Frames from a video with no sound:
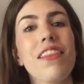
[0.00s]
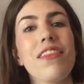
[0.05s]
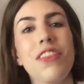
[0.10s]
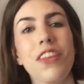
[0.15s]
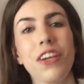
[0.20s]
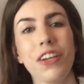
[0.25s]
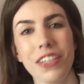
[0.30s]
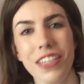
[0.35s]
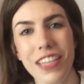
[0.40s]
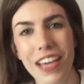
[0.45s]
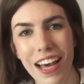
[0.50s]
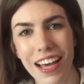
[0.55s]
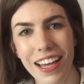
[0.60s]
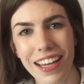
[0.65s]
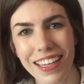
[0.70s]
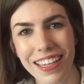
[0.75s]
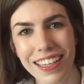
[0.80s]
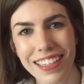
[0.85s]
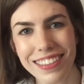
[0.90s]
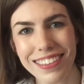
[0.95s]
They're
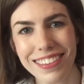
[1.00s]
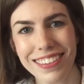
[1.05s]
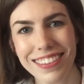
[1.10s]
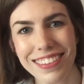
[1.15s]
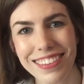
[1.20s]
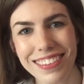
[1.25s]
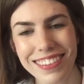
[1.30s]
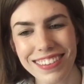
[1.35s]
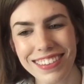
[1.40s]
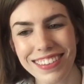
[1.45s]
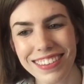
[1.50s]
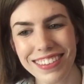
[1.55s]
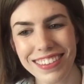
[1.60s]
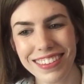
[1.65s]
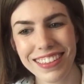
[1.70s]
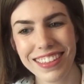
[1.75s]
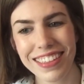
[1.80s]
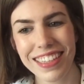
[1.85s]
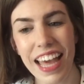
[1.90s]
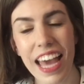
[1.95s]
young
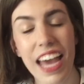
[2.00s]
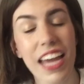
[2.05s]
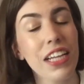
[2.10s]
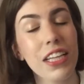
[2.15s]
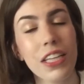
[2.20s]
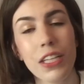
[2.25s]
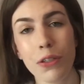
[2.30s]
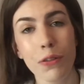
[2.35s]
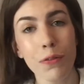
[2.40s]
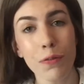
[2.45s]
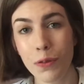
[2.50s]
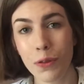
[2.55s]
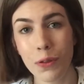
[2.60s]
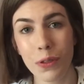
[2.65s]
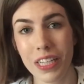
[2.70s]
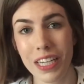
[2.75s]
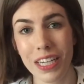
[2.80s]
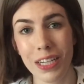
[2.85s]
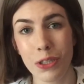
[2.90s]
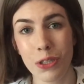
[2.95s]
and a little
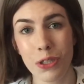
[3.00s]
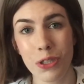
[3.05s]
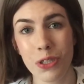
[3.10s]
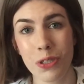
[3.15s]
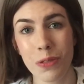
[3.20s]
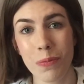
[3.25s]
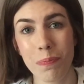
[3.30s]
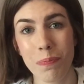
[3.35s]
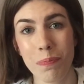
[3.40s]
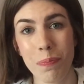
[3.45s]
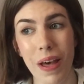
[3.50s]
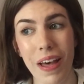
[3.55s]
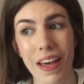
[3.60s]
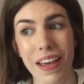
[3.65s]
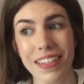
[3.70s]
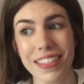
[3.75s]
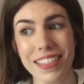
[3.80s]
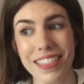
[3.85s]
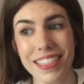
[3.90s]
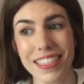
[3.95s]
foolish,
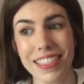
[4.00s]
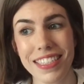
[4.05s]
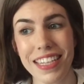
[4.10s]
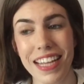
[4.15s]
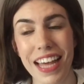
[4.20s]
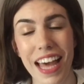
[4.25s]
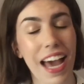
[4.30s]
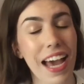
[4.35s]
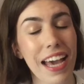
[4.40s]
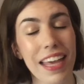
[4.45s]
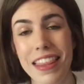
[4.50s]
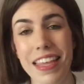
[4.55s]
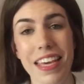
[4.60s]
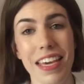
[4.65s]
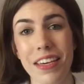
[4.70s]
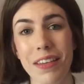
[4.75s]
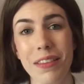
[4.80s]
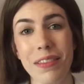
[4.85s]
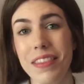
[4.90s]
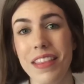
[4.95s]
but I
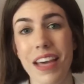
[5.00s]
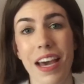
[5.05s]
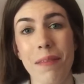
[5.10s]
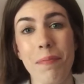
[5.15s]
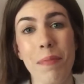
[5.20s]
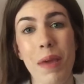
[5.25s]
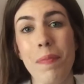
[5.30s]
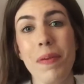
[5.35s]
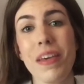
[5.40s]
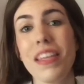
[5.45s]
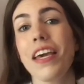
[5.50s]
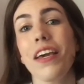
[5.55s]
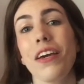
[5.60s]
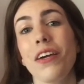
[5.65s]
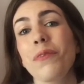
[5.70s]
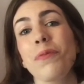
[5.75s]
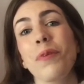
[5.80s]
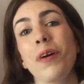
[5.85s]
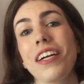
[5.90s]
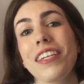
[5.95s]
think that maybe they
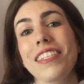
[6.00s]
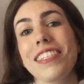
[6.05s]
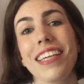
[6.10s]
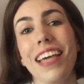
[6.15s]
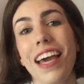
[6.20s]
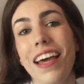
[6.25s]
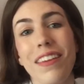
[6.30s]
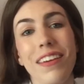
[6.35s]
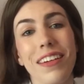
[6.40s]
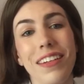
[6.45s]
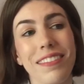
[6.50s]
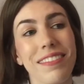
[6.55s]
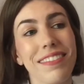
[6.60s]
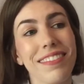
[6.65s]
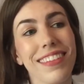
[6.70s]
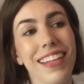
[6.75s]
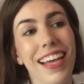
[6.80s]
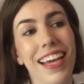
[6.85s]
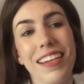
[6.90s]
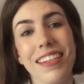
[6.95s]
could work together
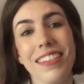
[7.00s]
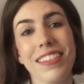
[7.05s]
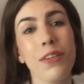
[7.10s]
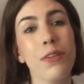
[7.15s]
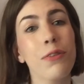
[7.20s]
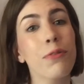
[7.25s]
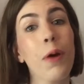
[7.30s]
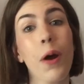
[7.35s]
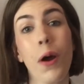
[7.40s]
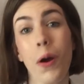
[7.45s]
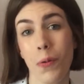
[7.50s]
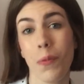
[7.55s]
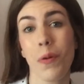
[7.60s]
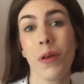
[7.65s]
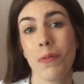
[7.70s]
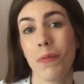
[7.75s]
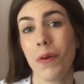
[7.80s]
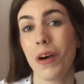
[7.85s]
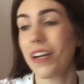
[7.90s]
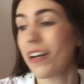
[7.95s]
and grow
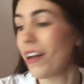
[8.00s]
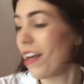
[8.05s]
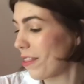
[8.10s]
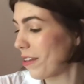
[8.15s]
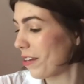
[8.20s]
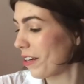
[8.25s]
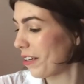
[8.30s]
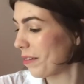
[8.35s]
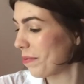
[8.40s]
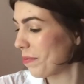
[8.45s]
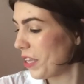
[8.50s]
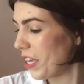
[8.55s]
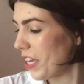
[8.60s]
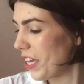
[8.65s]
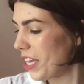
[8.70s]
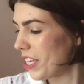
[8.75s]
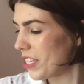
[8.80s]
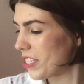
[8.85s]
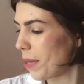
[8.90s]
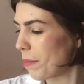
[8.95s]
with one another.
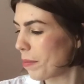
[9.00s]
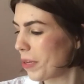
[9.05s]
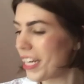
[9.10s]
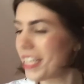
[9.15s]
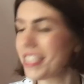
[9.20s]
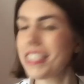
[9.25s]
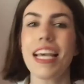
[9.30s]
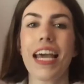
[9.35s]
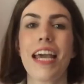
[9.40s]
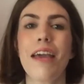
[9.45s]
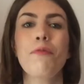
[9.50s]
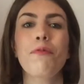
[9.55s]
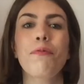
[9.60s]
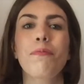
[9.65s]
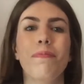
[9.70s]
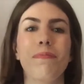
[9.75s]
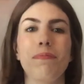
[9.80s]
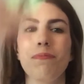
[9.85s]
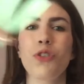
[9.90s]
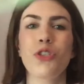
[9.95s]
So I'm gonna say
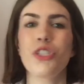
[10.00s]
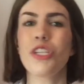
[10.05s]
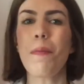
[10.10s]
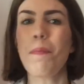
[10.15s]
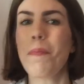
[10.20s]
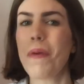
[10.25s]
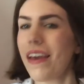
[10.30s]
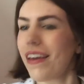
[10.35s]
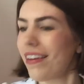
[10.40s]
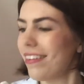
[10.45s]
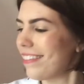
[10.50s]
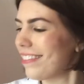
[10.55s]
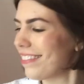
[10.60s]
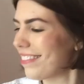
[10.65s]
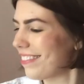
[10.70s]
ship it.